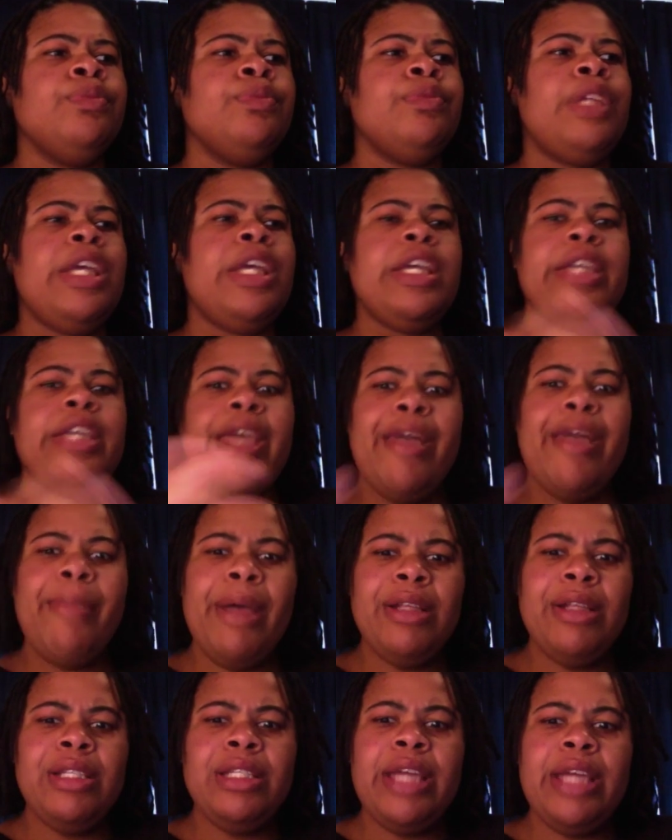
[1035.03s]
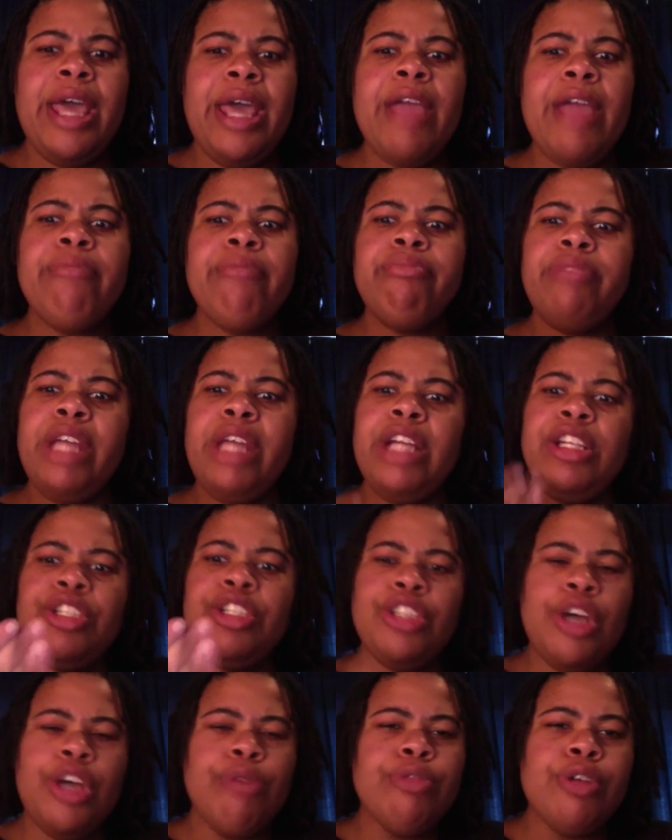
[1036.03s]
it came out today that the
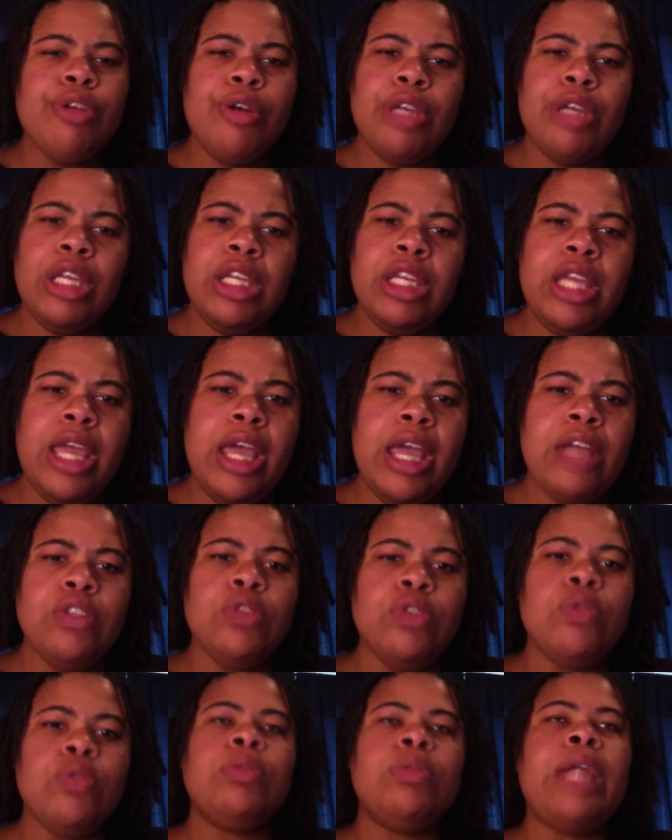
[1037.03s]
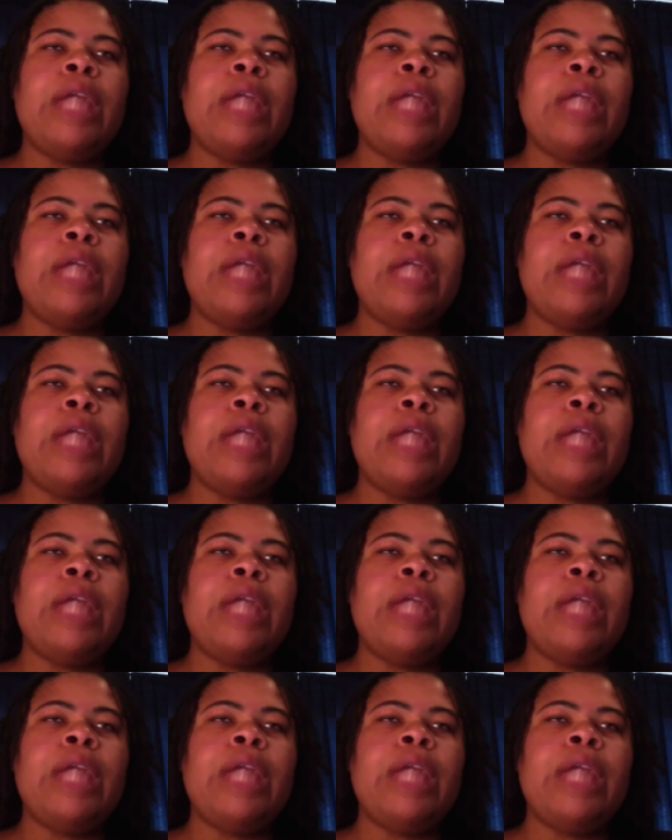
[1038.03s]
show was gonna get canceled.